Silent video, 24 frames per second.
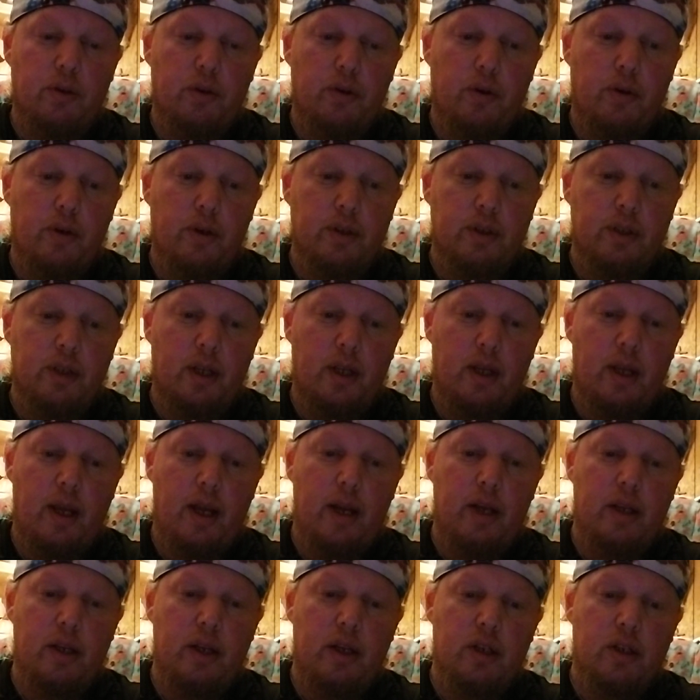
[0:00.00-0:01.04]
nor is
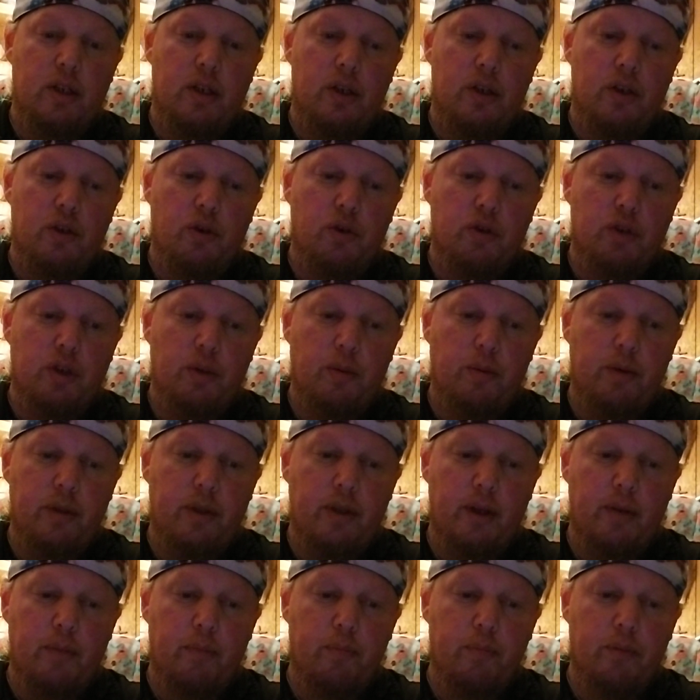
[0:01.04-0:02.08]
ADHD associated with
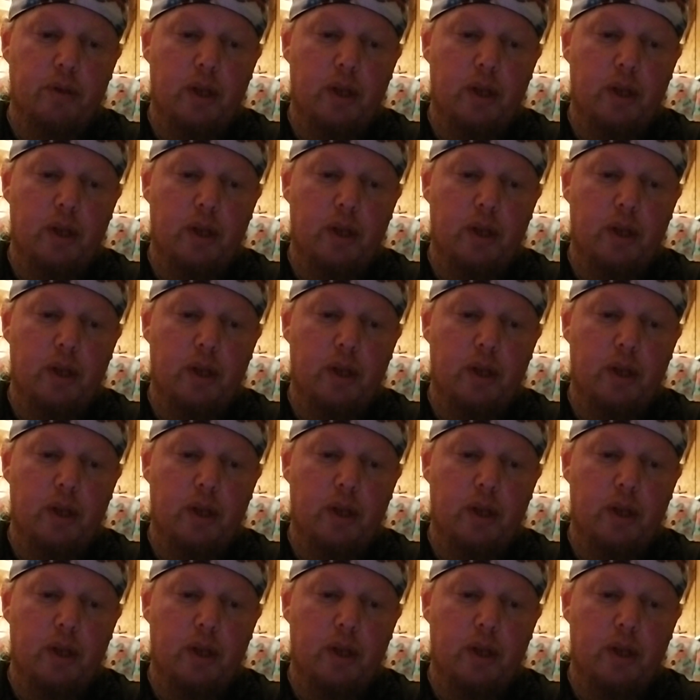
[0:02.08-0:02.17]
a